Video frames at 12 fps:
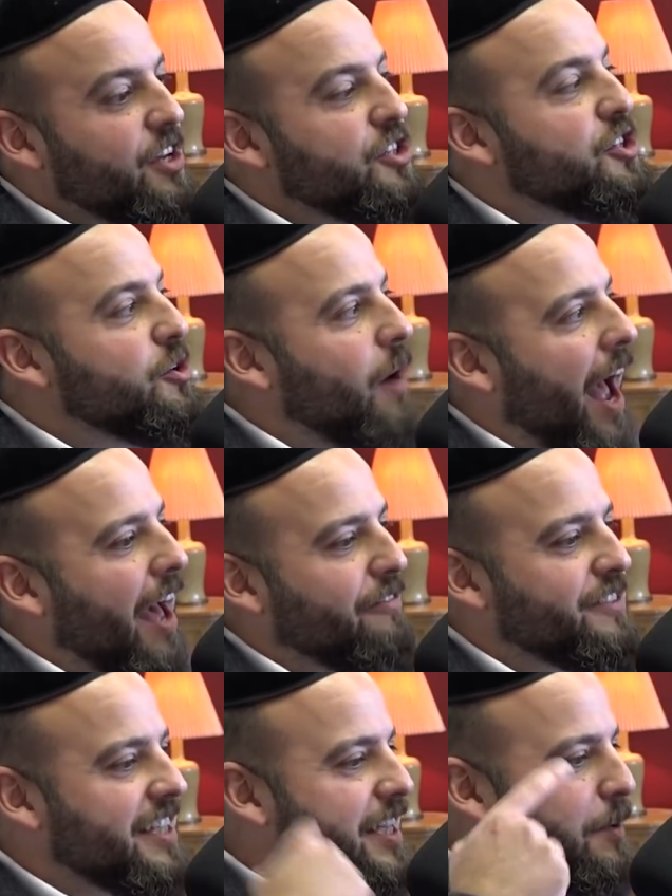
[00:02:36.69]
you
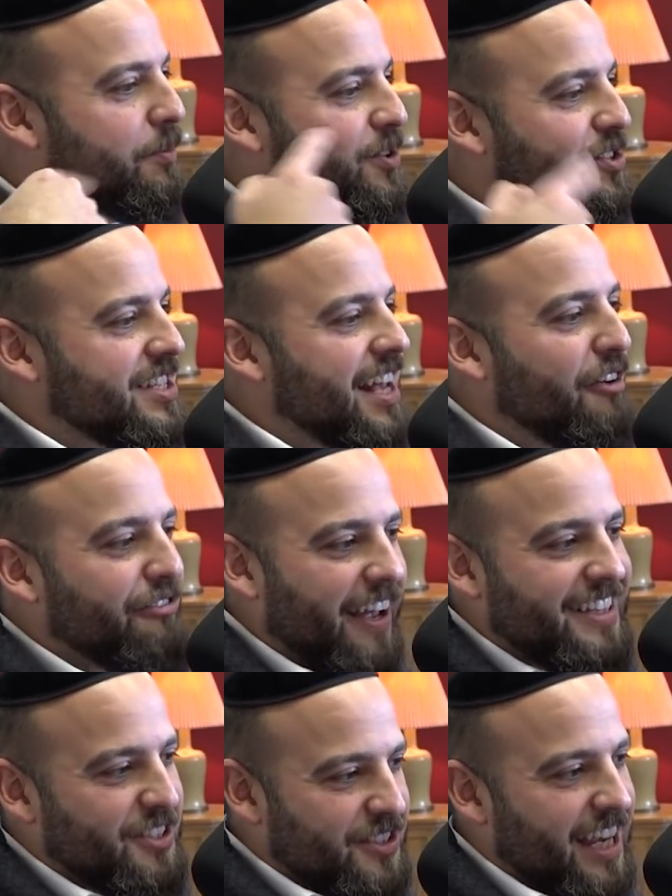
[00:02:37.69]
have to keep yourself
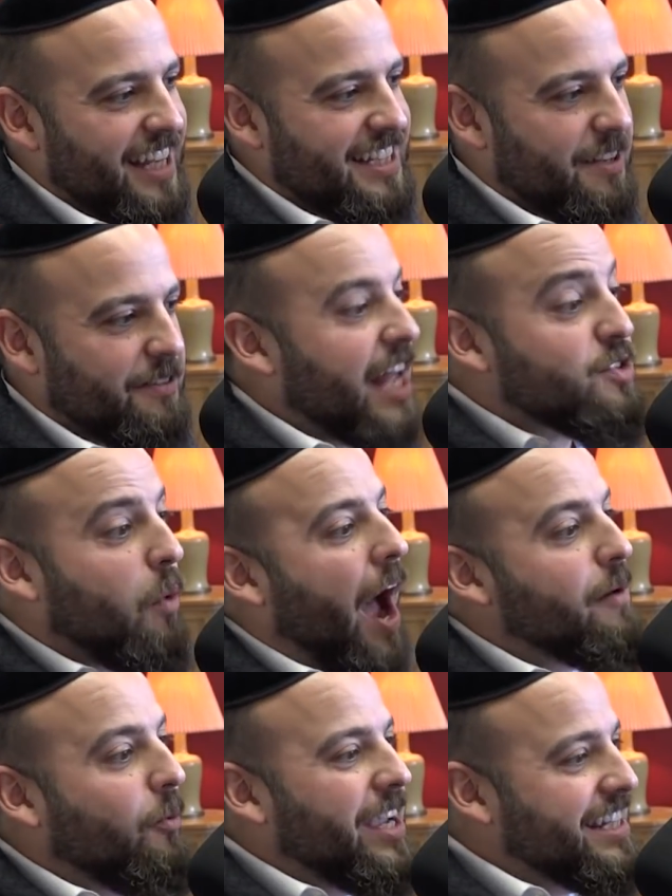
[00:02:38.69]
entertained. That's
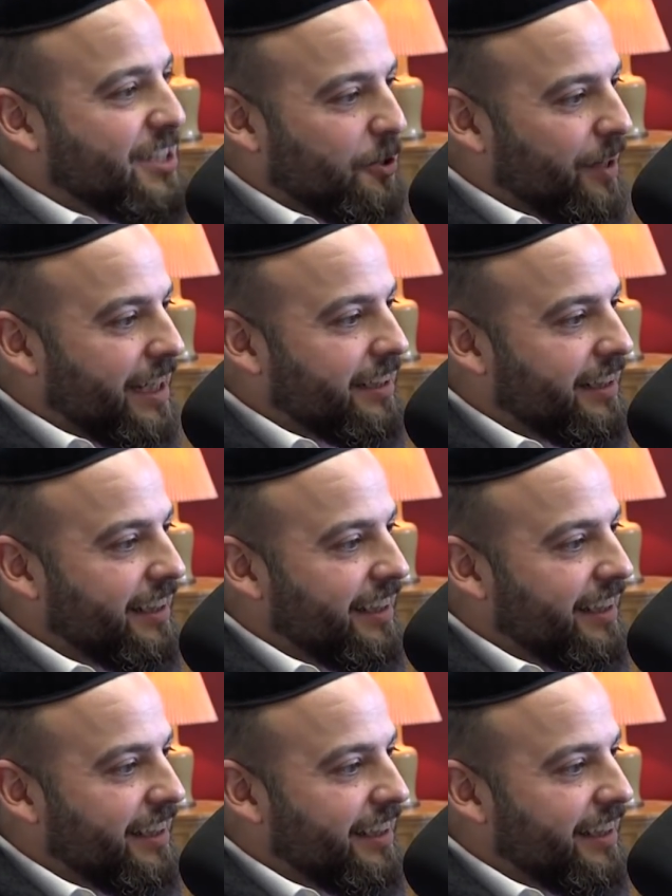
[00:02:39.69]
why we do it,